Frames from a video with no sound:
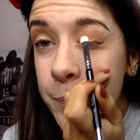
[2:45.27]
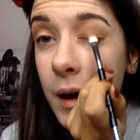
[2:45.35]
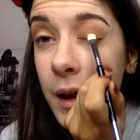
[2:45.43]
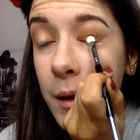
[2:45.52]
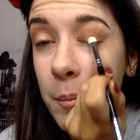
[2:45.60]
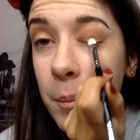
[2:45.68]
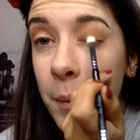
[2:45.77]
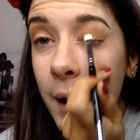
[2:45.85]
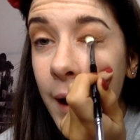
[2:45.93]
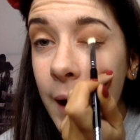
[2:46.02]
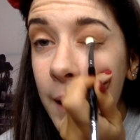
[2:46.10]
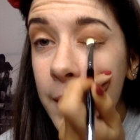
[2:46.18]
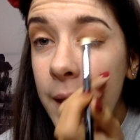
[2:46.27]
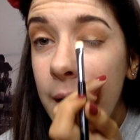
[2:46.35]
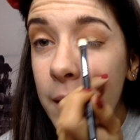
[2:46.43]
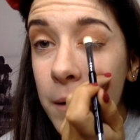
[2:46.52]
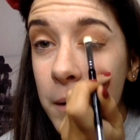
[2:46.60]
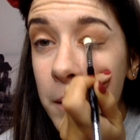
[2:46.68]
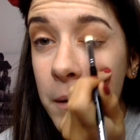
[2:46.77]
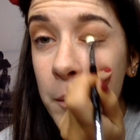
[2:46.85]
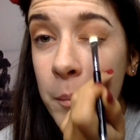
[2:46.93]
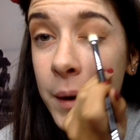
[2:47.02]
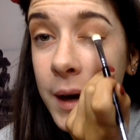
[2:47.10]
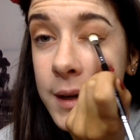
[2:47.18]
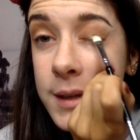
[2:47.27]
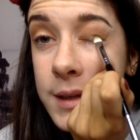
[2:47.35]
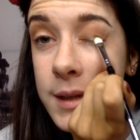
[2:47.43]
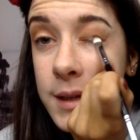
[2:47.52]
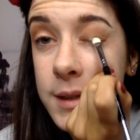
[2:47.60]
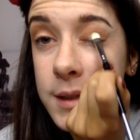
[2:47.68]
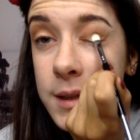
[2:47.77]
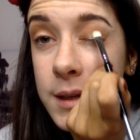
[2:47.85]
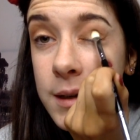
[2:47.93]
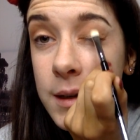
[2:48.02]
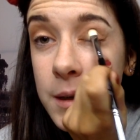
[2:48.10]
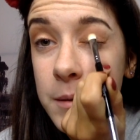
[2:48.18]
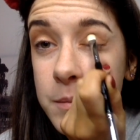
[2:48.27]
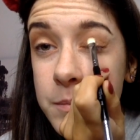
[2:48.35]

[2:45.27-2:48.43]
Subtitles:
And I'm patting that on, patting it into the eye.